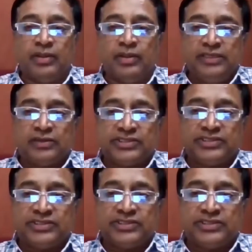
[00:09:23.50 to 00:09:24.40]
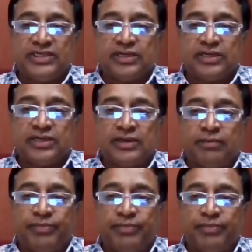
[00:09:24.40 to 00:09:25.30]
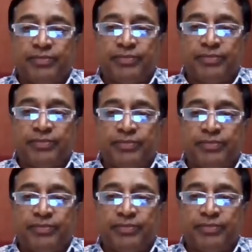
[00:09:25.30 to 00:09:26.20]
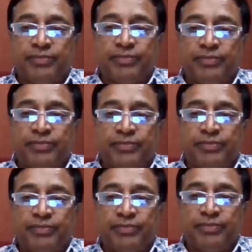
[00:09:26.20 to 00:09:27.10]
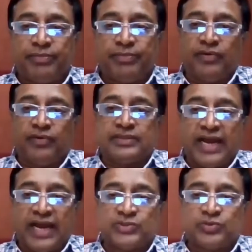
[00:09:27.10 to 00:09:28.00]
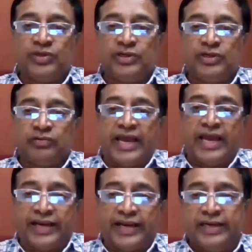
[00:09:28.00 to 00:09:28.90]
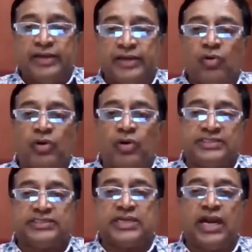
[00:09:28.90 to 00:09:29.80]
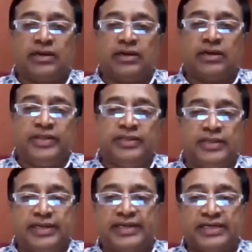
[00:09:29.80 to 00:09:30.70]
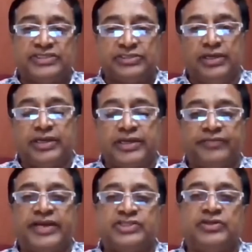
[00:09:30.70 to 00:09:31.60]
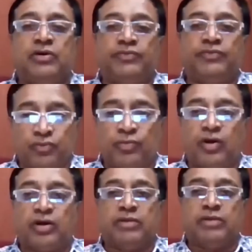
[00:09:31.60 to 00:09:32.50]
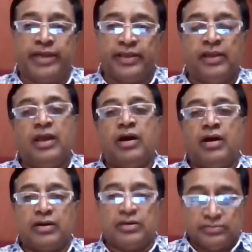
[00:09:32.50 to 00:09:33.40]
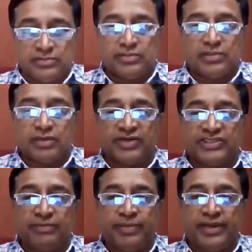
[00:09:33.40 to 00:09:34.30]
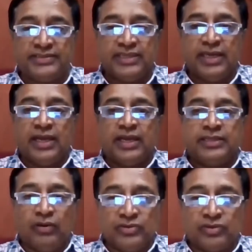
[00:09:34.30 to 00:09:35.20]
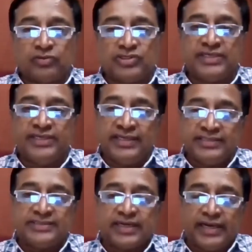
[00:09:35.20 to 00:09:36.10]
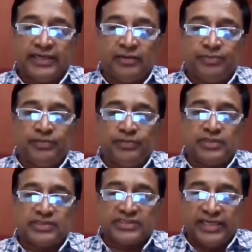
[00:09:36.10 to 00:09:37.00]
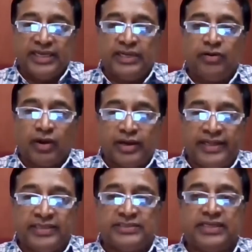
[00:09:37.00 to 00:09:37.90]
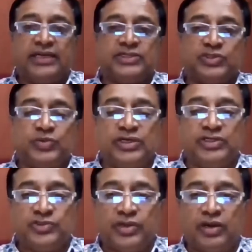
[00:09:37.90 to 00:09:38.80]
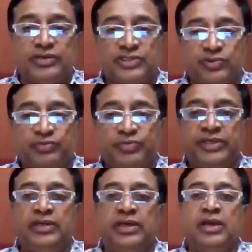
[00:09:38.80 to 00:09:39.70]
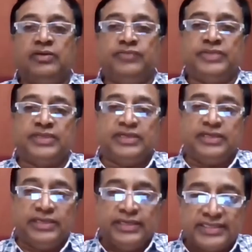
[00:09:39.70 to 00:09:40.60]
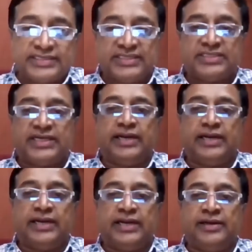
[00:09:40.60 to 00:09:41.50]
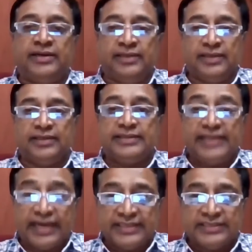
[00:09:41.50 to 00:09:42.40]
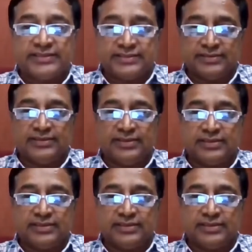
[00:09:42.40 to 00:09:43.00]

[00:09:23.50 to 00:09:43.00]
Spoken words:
that he or she completion course, possible for that student to directly go and start doing the electrification of a room or a building or a commercial place. Now the question is the kind of skill knowledge that the student should have, it should be with the industry standard. That is